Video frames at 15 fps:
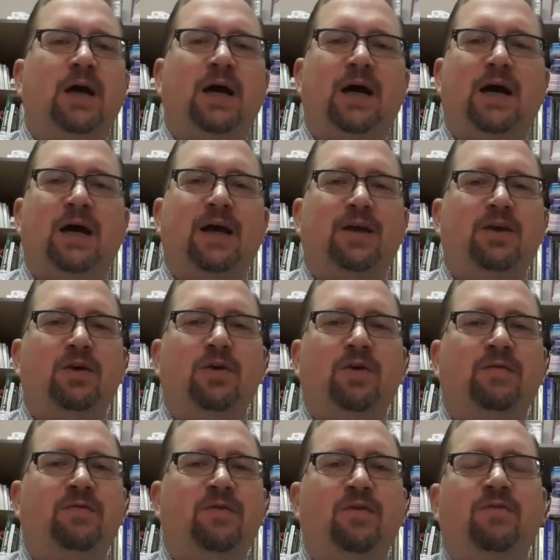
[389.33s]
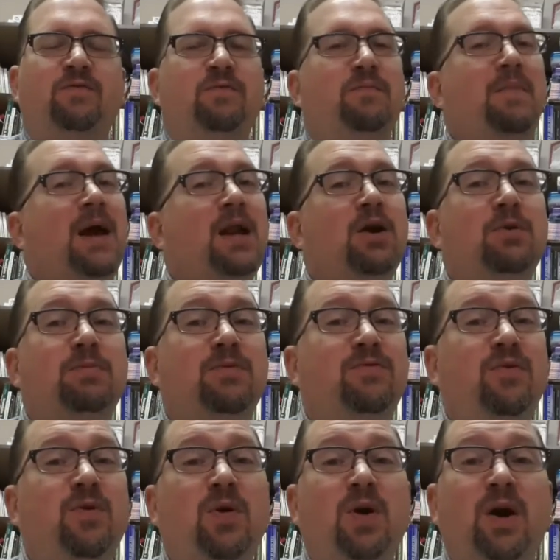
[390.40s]
If you've met her
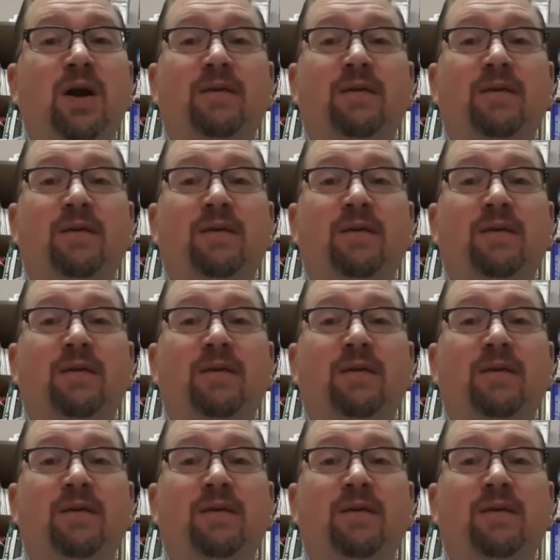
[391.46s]
before,